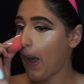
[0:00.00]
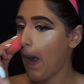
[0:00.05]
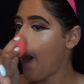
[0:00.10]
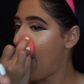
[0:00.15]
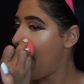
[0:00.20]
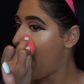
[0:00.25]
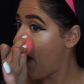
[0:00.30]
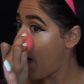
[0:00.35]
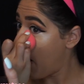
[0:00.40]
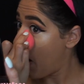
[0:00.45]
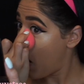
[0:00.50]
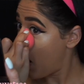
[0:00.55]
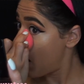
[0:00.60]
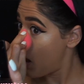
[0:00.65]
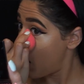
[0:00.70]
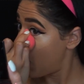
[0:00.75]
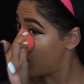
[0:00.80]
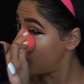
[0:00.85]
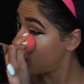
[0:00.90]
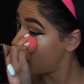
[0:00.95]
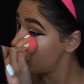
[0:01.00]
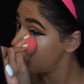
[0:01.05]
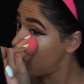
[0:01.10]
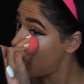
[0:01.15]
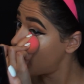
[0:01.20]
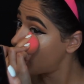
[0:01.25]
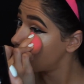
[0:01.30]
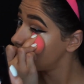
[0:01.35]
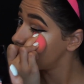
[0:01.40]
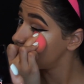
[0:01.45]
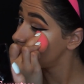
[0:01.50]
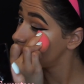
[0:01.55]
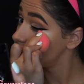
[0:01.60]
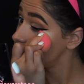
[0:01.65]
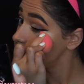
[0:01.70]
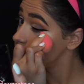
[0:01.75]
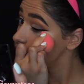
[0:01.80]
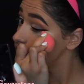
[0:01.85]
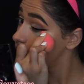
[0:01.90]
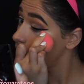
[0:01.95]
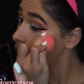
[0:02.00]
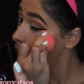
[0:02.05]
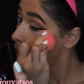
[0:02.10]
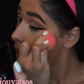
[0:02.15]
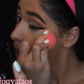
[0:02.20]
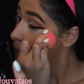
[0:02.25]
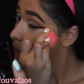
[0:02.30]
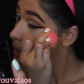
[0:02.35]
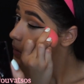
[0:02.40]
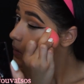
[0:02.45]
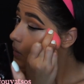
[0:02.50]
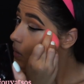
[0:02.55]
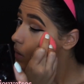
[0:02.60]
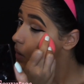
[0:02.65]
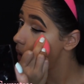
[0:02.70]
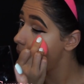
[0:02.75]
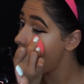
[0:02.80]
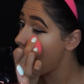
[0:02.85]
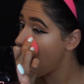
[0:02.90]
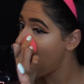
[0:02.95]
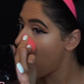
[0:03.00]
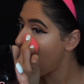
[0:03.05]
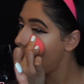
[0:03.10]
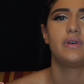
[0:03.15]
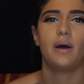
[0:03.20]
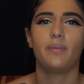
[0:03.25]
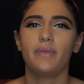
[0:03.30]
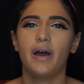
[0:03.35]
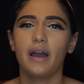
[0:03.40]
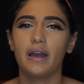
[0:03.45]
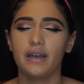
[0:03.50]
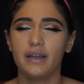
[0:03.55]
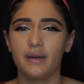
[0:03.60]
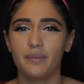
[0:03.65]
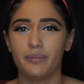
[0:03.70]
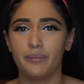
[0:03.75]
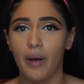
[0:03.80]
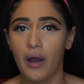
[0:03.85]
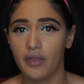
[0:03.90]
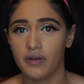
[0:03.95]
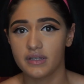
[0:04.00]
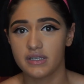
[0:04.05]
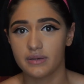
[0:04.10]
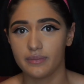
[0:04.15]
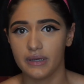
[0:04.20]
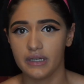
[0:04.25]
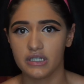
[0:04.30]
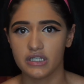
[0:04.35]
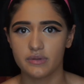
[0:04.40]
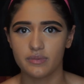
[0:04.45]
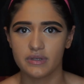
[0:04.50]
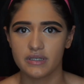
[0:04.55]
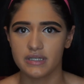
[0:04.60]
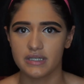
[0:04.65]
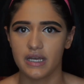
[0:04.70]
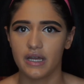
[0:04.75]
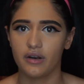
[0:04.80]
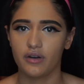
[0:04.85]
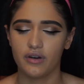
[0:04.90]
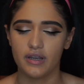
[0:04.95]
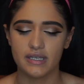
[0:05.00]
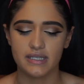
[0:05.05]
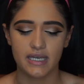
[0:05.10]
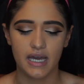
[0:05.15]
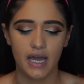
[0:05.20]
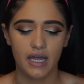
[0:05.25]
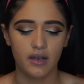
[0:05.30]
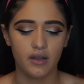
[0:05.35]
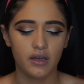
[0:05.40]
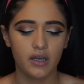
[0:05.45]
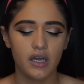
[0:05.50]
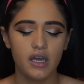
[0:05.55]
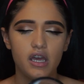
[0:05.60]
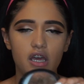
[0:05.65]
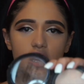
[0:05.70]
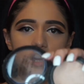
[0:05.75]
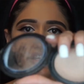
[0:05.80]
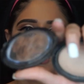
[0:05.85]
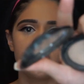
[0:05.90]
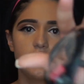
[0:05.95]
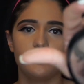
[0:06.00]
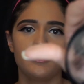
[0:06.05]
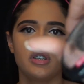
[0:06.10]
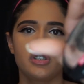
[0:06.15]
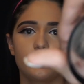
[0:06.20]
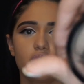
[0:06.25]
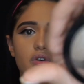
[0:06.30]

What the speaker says: And you want to be careful with your wing. I'm not gonna bother to bake just because it's not a crazy eye look. So I'm just